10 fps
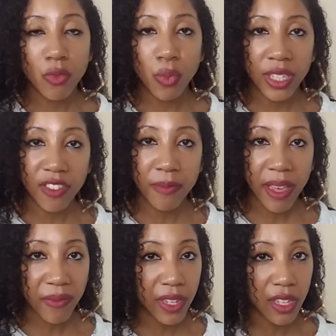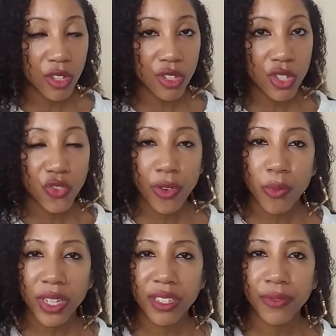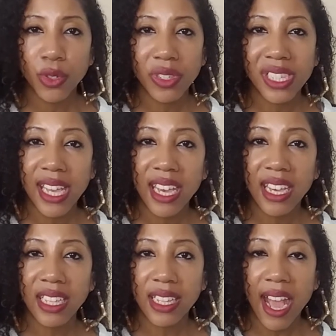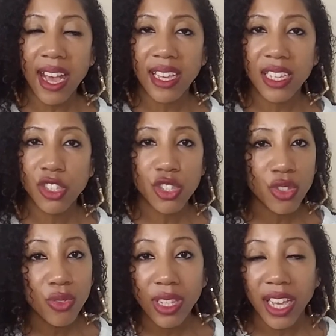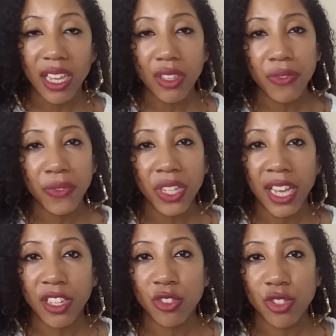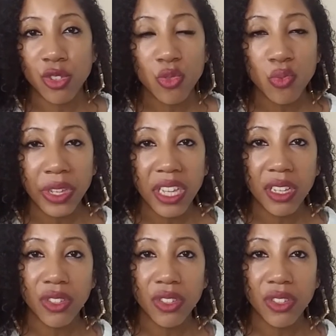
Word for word: one of my videos from one of you saying that it's too late, you feel like you're too weak,